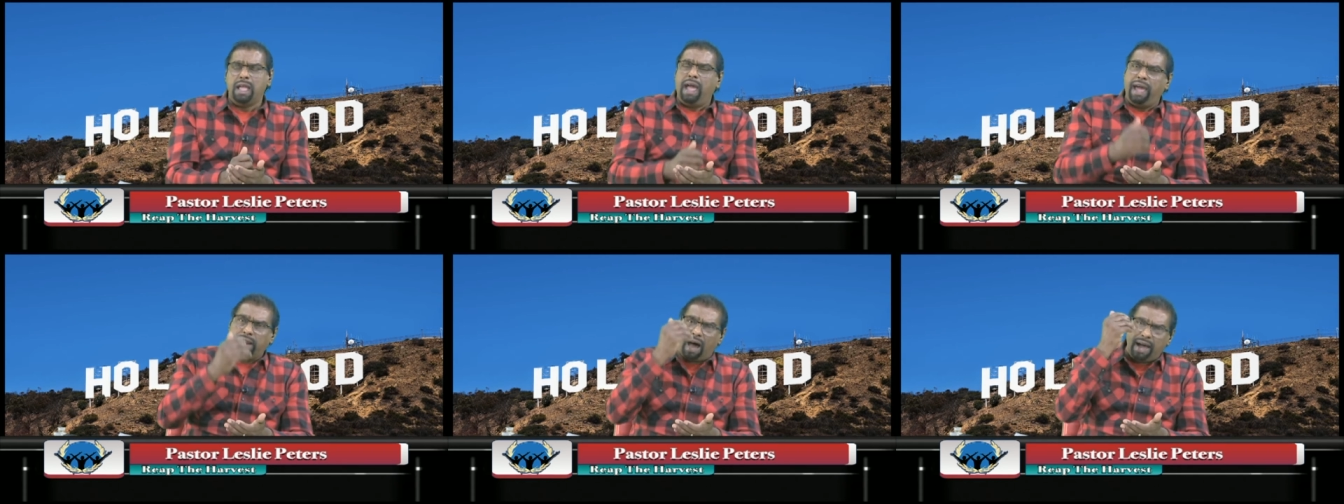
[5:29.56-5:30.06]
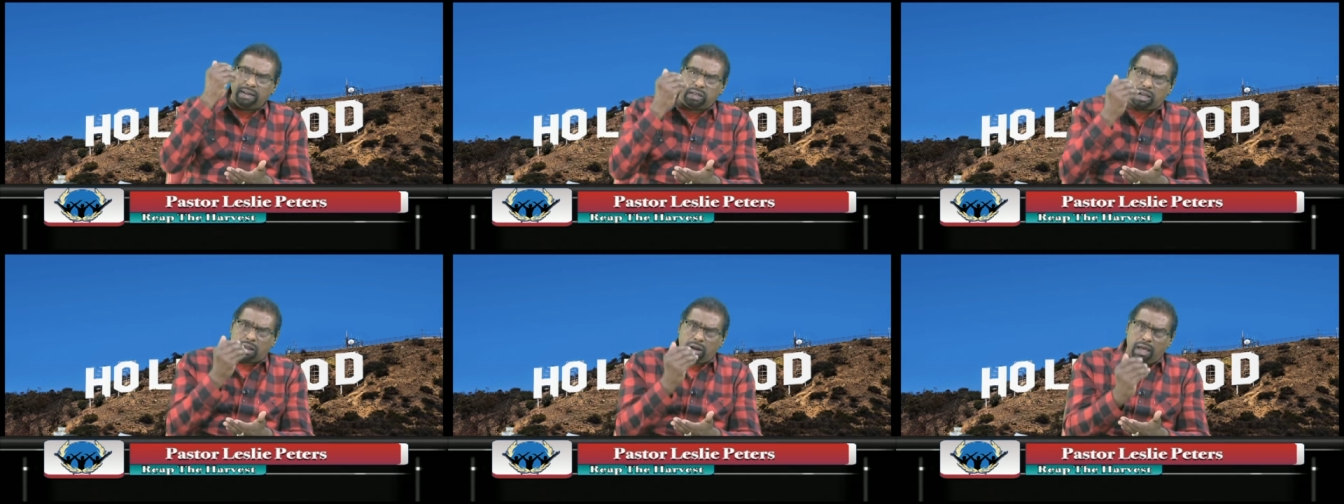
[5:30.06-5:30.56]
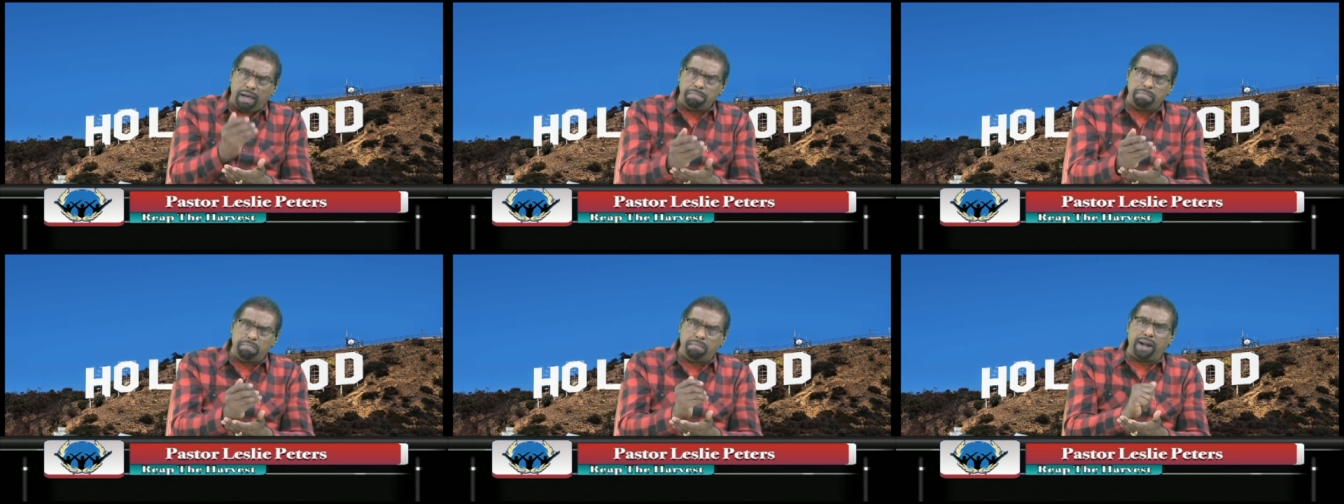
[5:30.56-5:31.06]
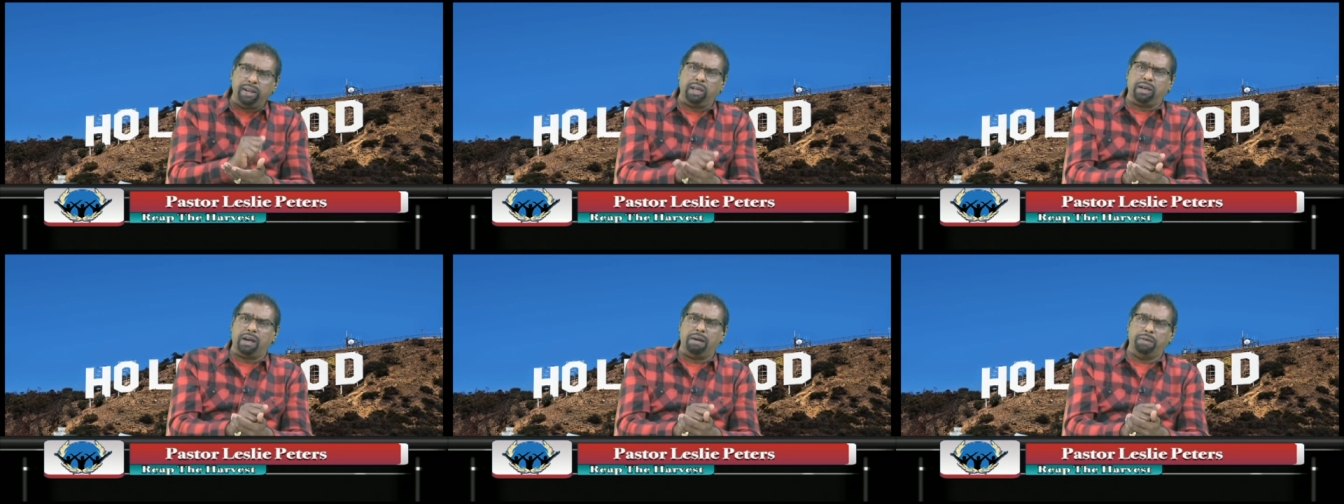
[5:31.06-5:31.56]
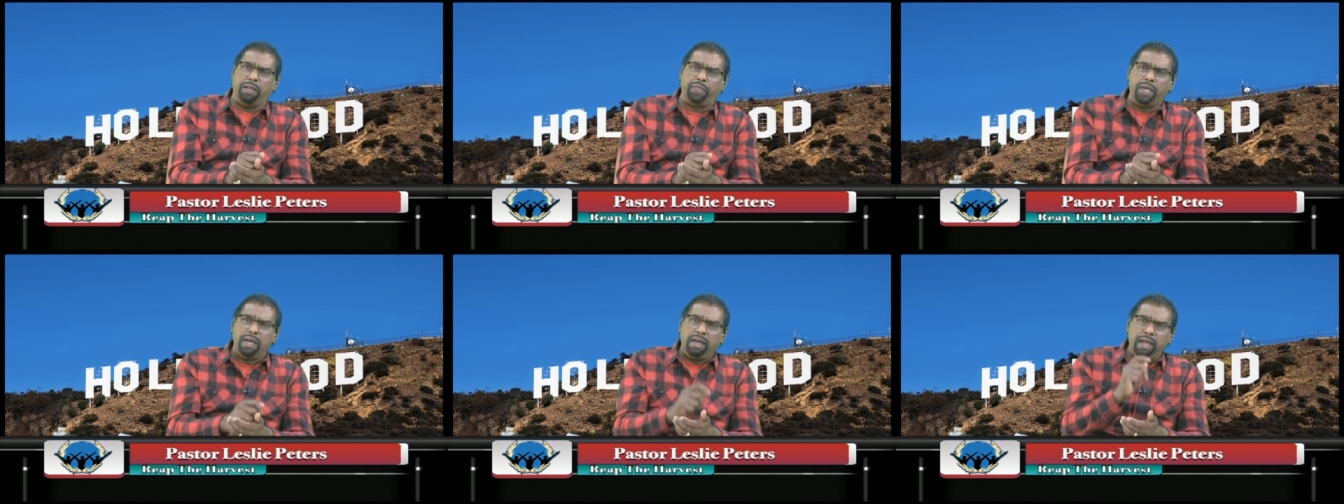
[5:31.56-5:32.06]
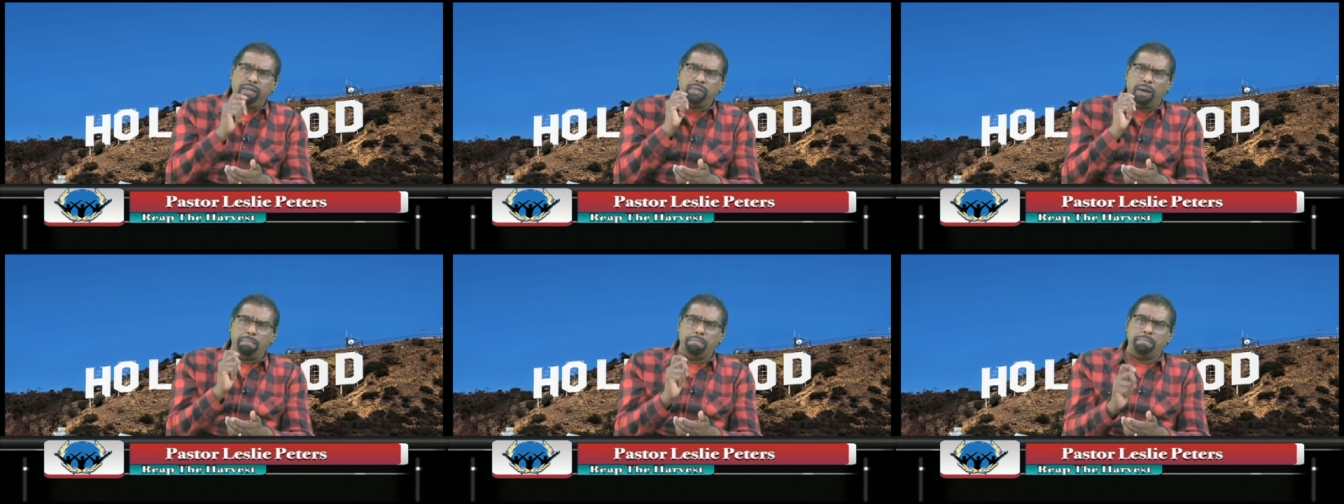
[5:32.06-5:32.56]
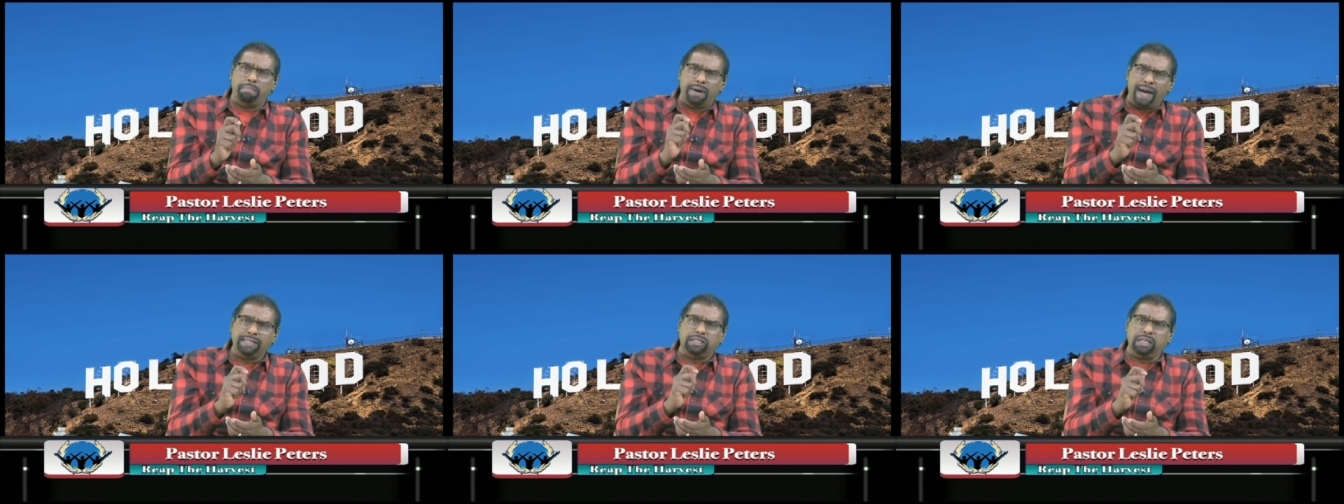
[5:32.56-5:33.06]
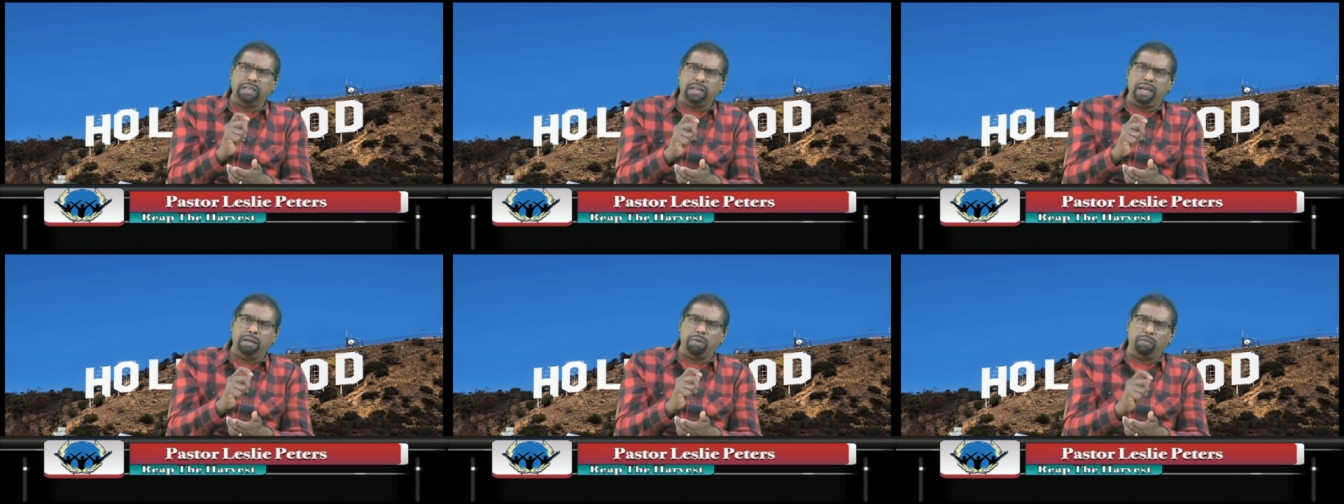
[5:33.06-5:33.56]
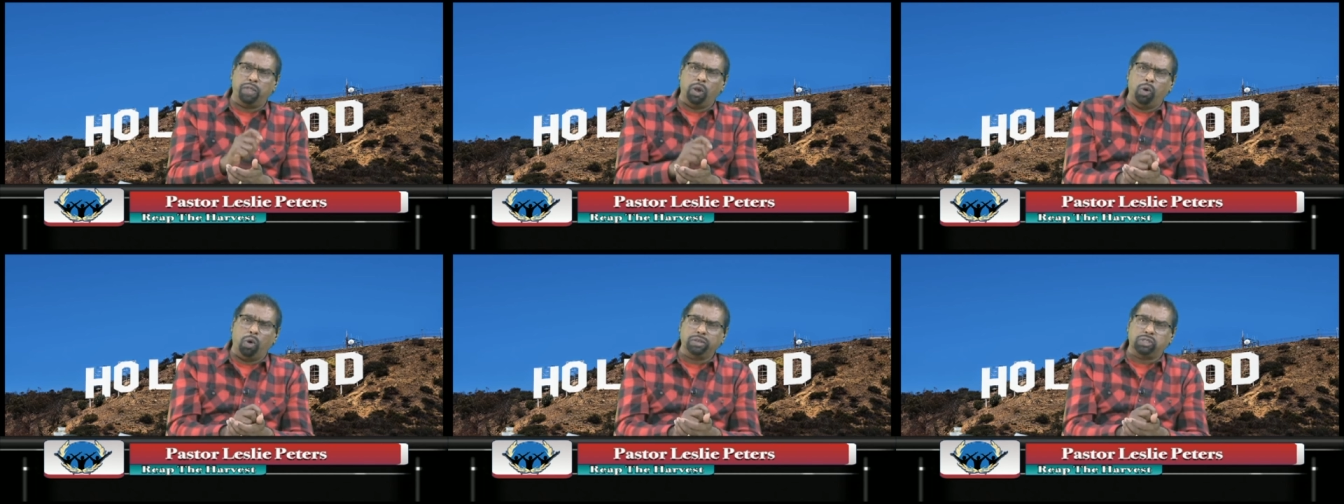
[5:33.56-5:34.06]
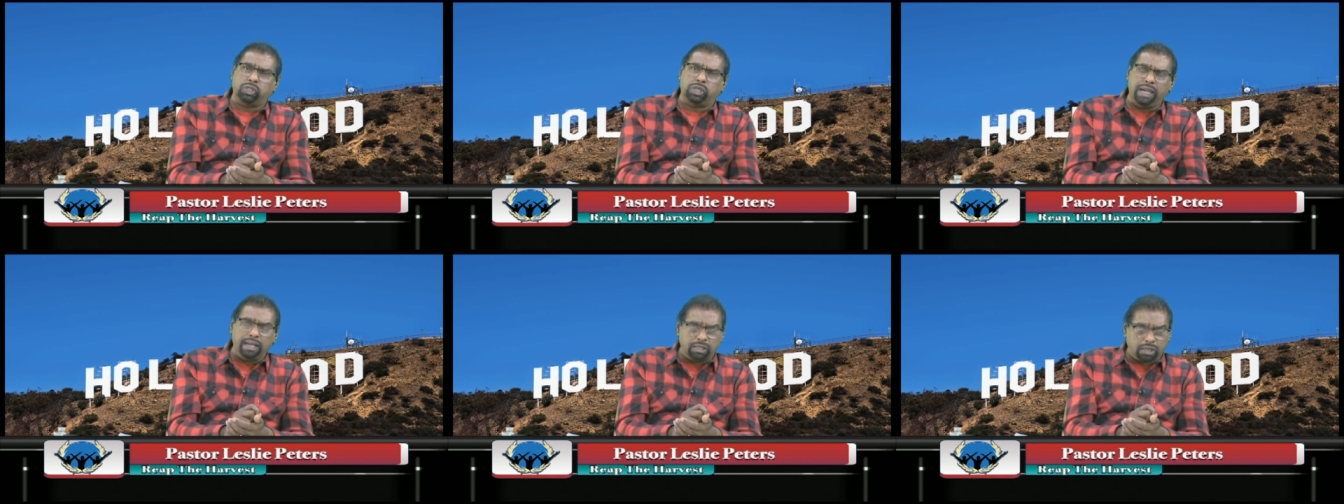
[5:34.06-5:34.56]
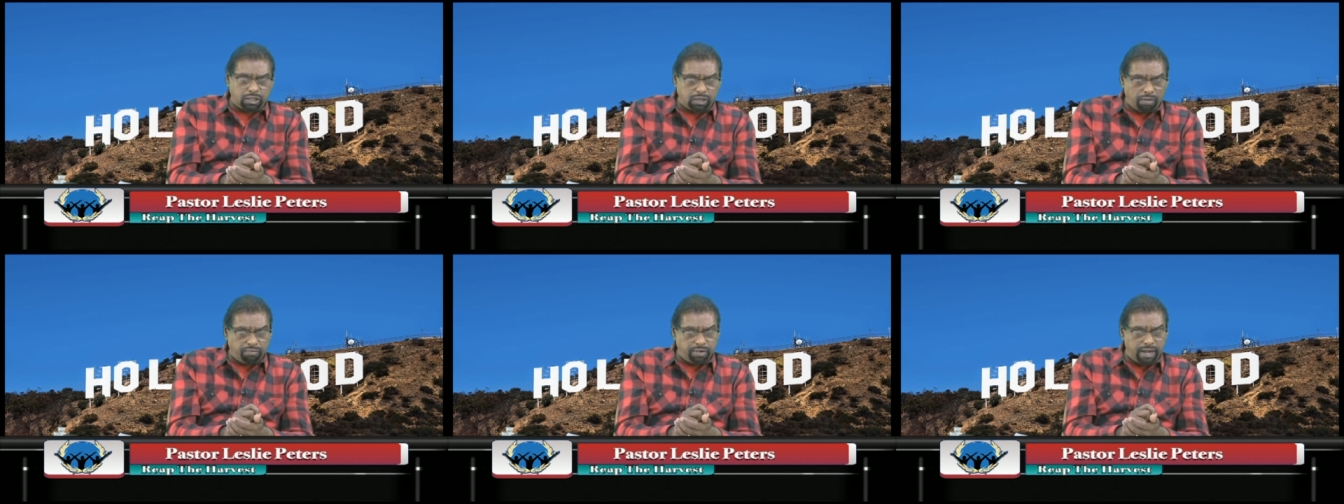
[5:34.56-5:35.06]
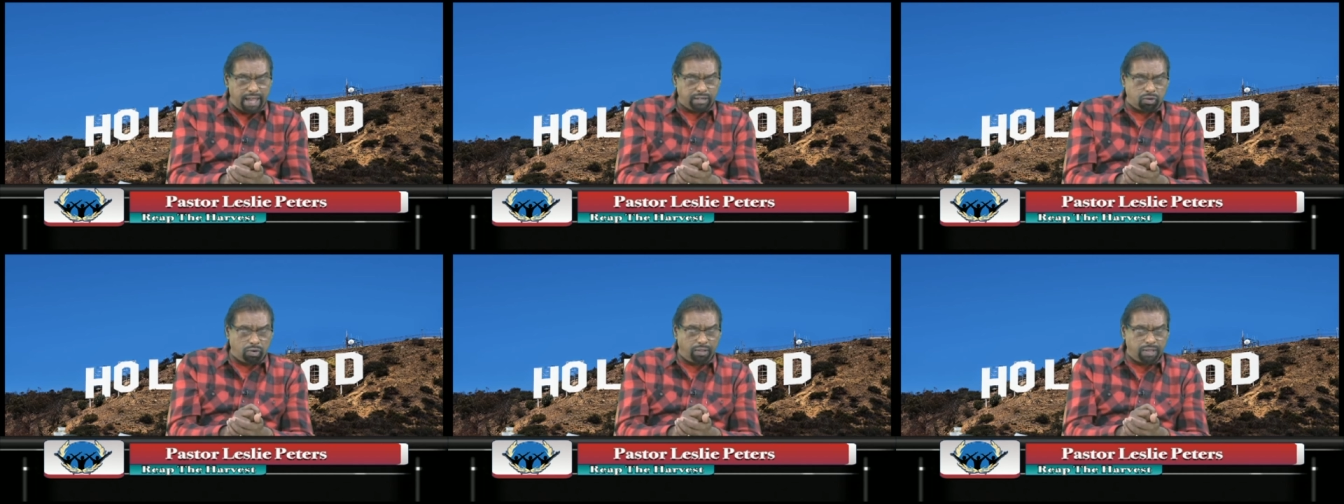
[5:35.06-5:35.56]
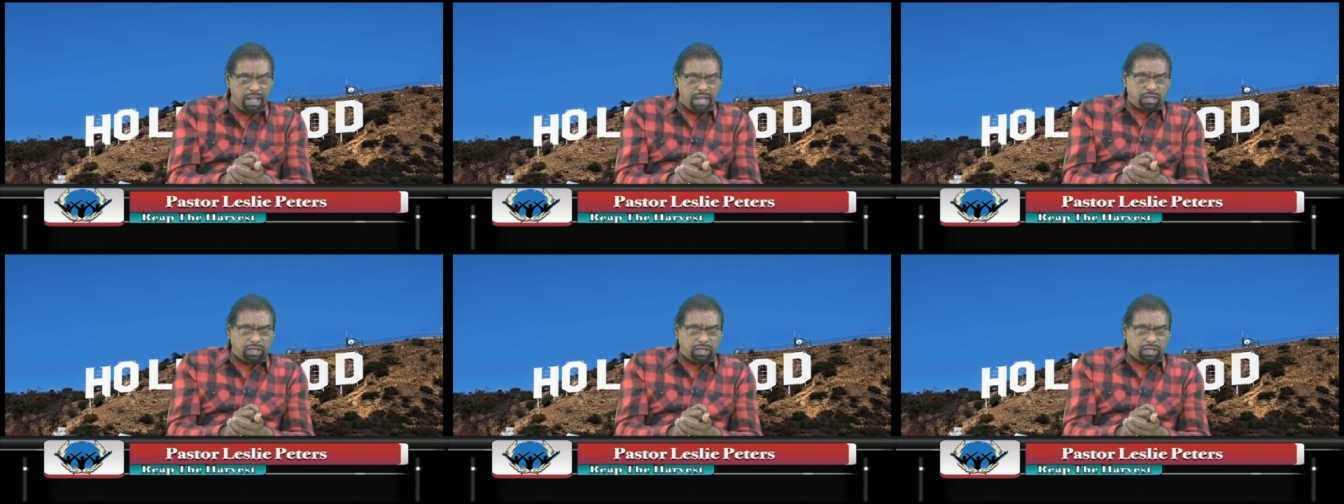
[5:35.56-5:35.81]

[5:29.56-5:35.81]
And I declare money cometh in the mighty name of the Lord Jesus of Nazareth.